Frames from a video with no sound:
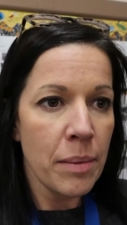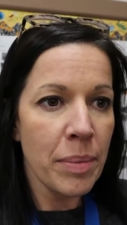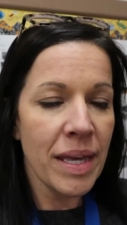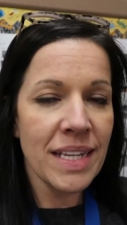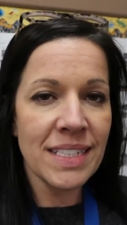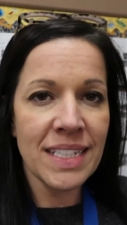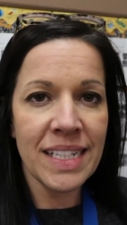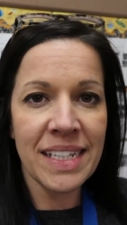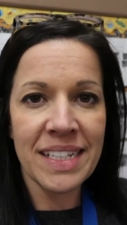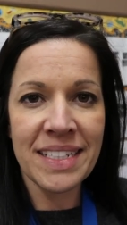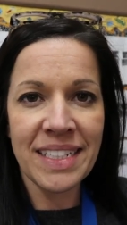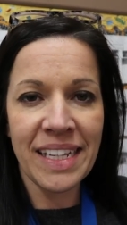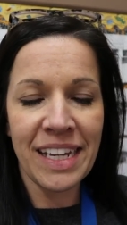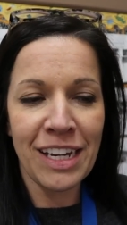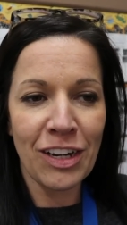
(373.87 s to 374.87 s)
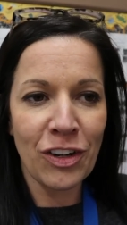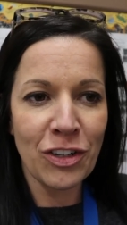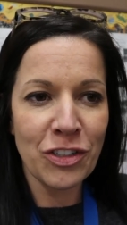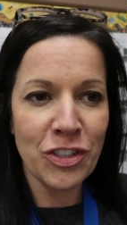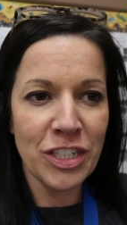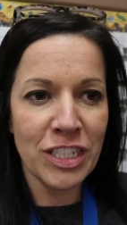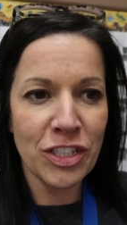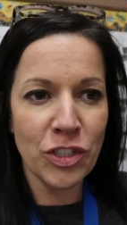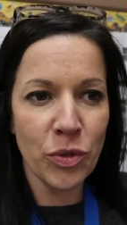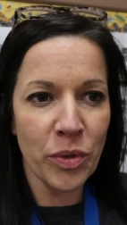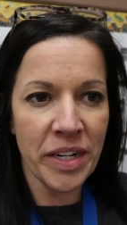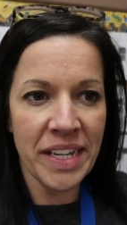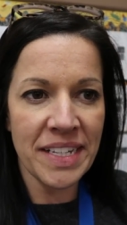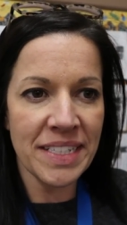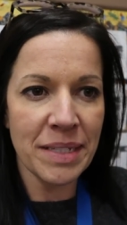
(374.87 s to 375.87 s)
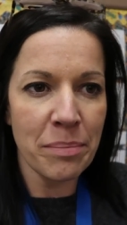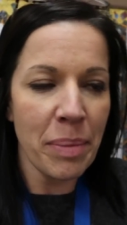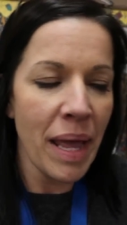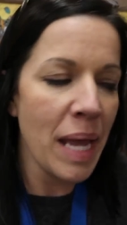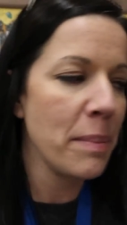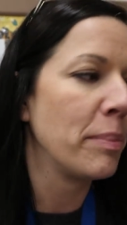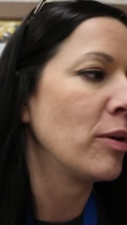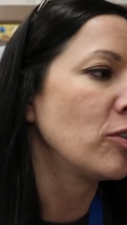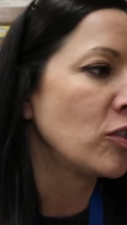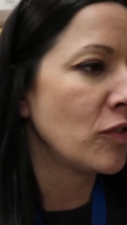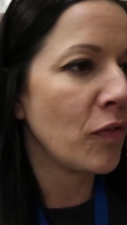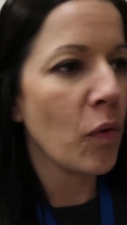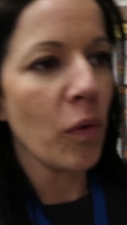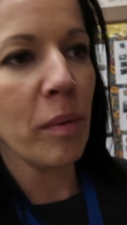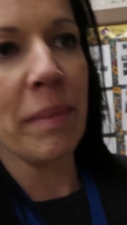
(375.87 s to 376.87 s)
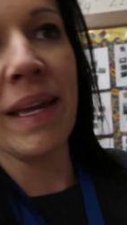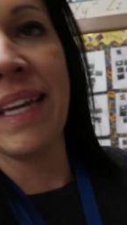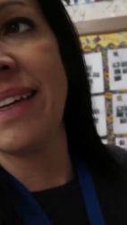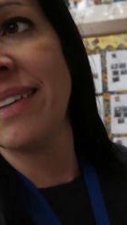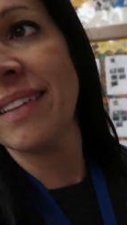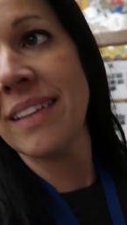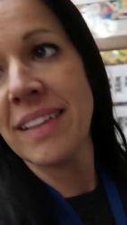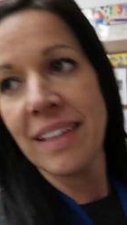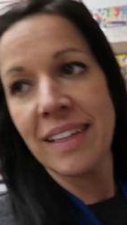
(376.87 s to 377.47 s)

Paisley is here. She's sorting some papers for me.